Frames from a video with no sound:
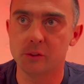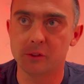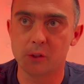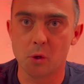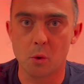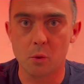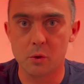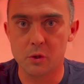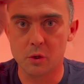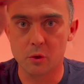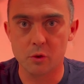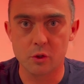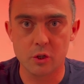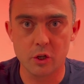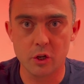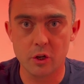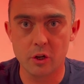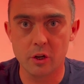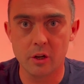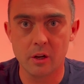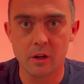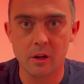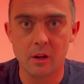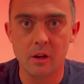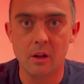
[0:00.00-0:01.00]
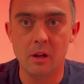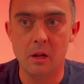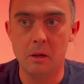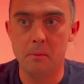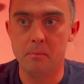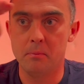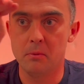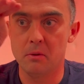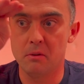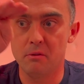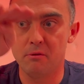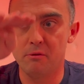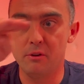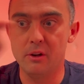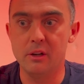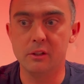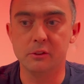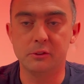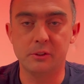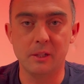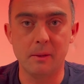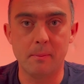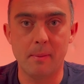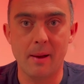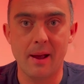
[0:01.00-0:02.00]
total due, Free at
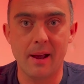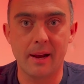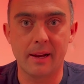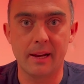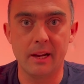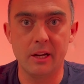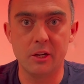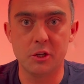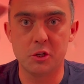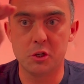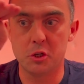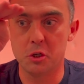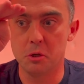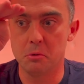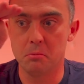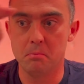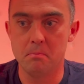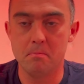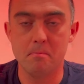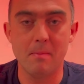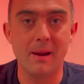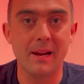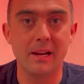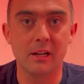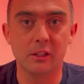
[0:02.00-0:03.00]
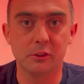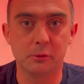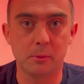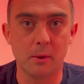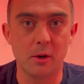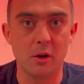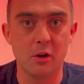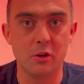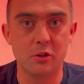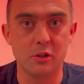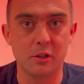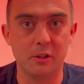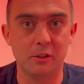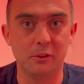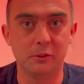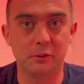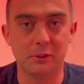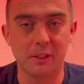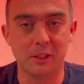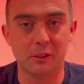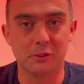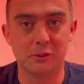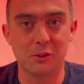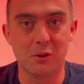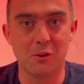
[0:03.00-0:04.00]
Sea package, minus
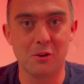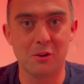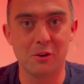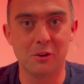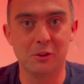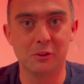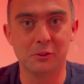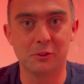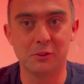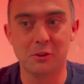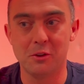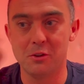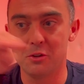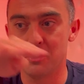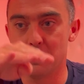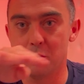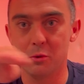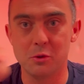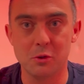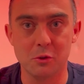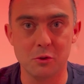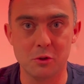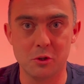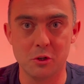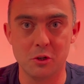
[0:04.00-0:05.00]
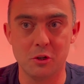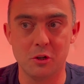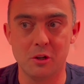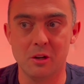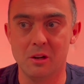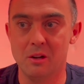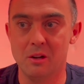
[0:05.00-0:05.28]
$106, total due,